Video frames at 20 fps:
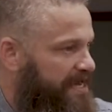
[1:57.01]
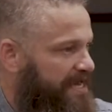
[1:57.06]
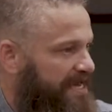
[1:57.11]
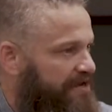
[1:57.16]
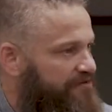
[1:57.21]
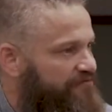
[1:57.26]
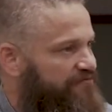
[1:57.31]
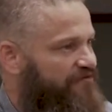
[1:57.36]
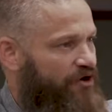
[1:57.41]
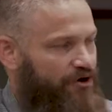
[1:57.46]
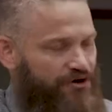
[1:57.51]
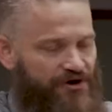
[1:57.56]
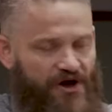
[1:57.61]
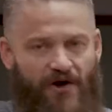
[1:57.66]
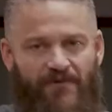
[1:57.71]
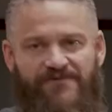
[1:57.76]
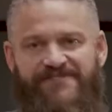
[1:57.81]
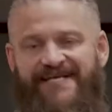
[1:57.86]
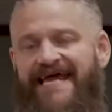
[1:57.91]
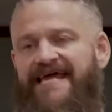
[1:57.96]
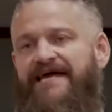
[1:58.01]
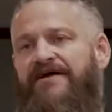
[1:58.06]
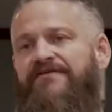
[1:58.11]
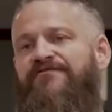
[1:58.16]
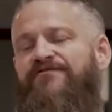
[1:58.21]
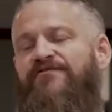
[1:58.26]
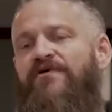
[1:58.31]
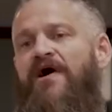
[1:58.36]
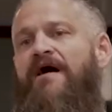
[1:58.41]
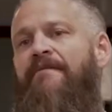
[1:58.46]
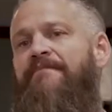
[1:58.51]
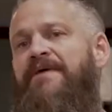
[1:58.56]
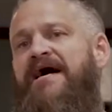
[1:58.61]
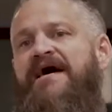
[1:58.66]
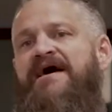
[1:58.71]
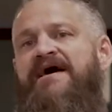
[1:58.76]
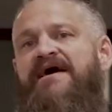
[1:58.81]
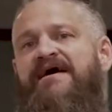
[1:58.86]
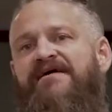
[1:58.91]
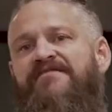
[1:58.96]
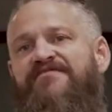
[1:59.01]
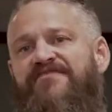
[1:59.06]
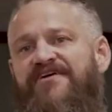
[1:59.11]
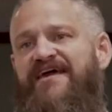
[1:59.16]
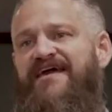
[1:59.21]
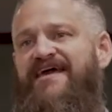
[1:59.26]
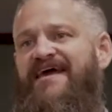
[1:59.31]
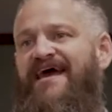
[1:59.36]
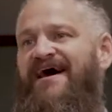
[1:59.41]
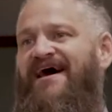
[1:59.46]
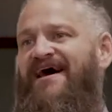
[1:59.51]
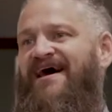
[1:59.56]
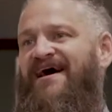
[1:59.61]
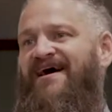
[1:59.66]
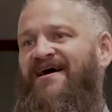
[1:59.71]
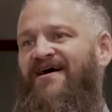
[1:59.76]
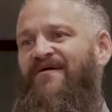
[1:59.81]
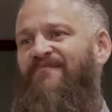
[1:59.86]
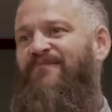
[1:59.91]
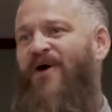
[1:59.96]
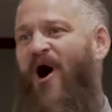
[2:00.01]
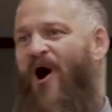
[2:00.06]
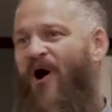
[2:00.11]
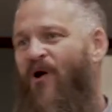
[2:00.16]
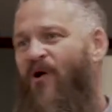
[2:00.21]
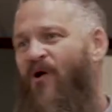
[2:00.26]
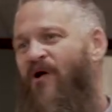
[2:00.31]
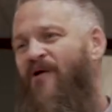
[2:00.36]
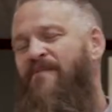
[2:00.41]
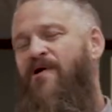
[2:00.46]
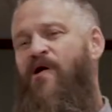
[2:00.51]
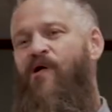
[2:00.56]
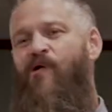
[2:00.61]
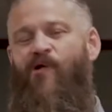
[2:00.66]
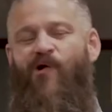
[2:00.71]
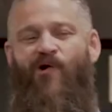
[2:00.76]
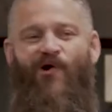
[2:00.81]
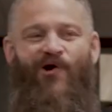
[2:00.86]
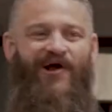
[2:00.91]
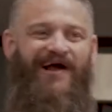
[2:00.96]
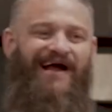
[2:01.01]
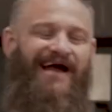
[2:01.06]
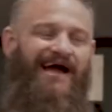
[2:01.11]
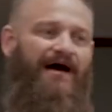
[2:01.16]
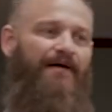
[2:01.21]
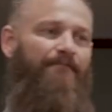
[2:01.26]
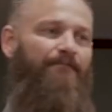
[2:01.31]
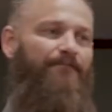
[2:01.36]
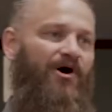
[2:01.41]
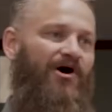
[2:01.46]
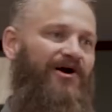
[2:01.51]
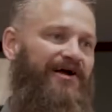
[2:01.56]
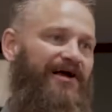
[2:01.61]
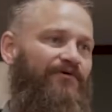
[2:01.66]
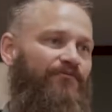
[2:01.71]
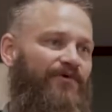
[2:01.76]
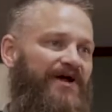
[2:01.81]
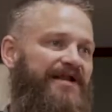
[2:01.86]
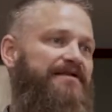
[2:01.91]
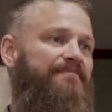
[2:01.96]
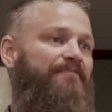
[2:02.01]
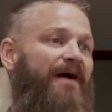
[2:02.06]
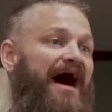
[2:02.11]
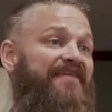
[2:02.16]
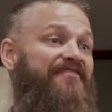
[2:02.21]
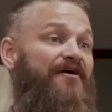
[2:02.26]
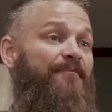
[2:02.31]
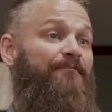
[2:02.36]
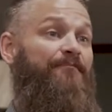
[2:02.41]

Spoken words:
Inferno, taken from the poem or book written by the